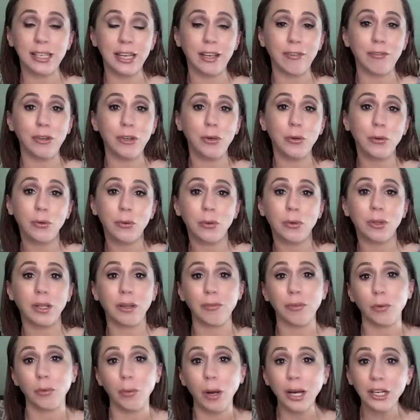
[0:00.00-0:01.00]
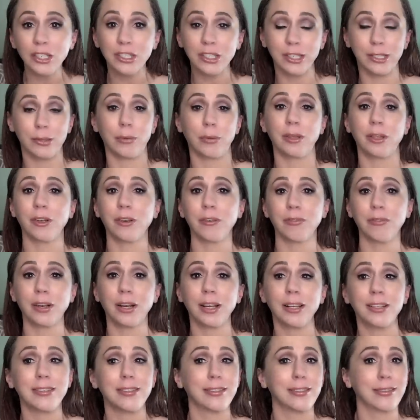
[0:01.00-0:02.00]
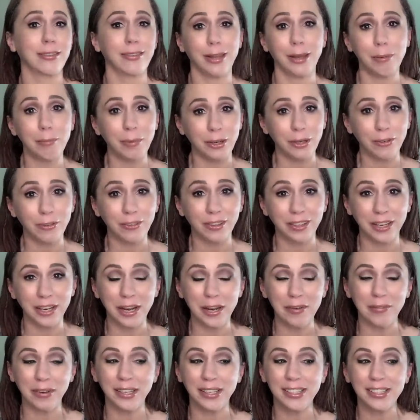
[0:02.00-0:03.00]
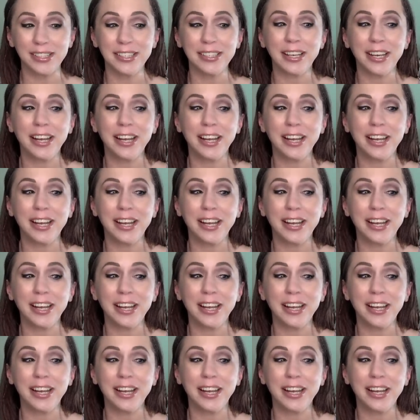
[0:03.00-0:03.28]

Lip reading: If you love to watch this with your friends, let me know in the comments.